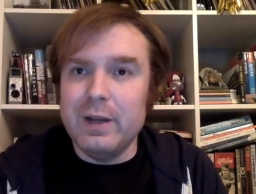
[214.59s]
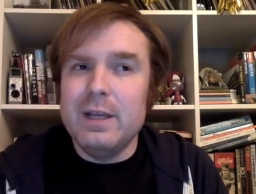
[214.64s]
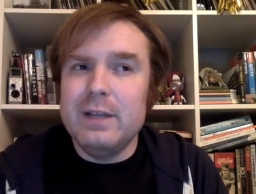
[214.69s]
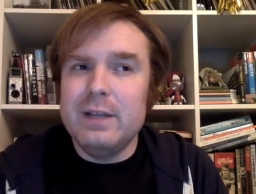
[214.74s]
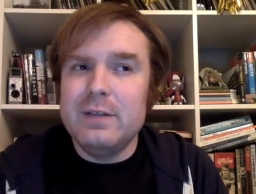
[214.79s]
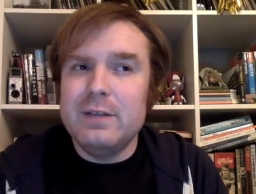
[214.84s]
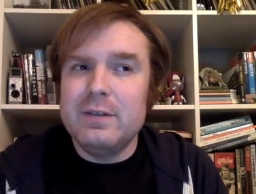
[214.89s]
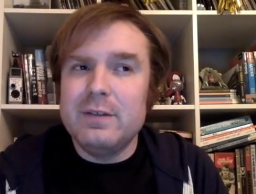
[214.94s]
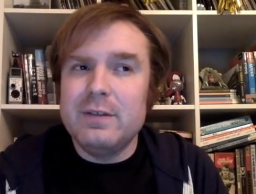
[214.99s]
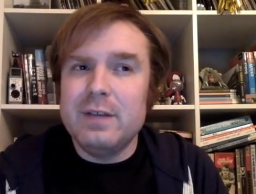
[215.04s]

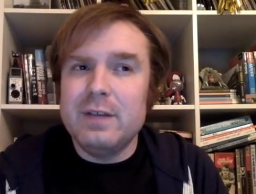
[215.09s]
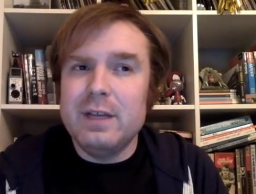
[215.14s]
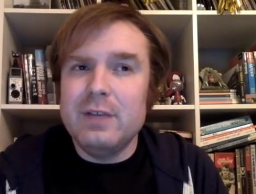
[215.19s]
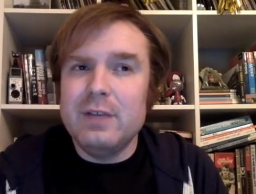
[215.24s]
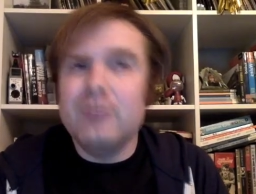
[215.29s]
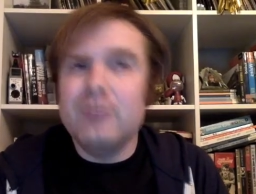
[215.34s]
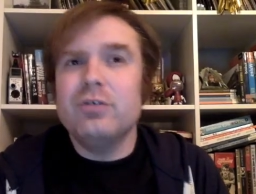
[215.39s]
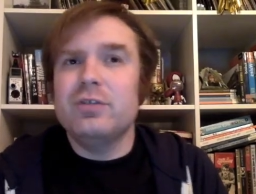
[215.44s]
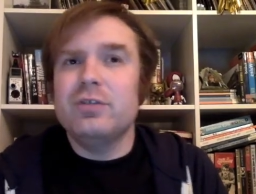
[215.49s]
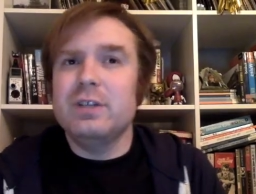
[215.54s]
It's
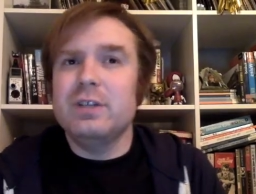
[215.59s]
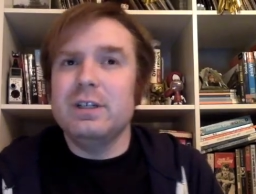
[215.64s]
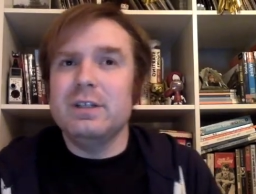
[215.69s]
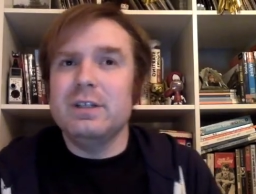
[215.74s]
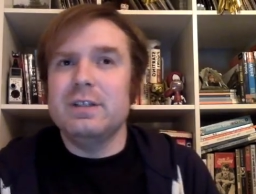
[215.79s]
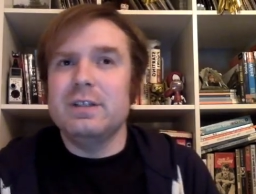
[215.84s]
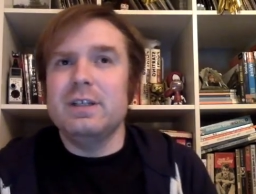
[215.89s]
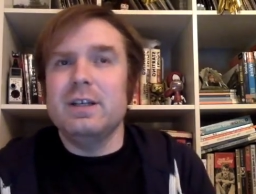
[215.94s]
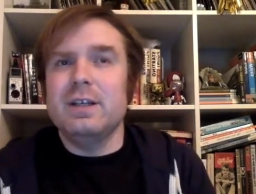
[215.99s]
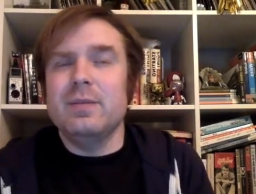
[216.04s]
interesting to
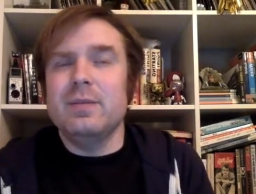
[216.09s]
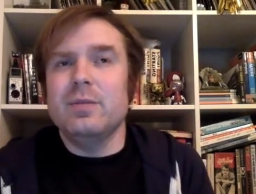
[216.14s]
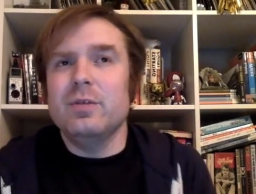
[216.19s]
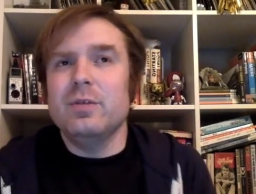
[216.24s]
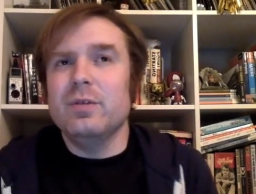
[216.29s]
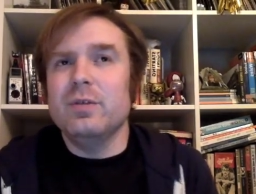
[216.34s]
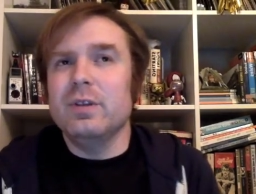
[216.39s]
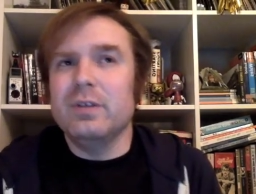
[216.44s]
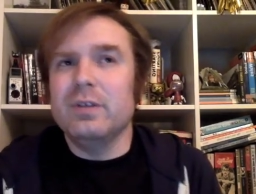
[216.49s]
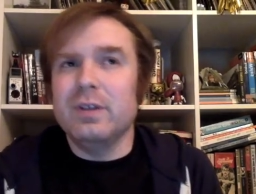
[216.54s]
see him
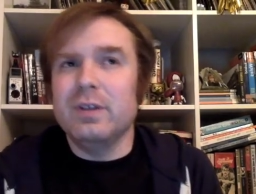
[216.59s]
do this.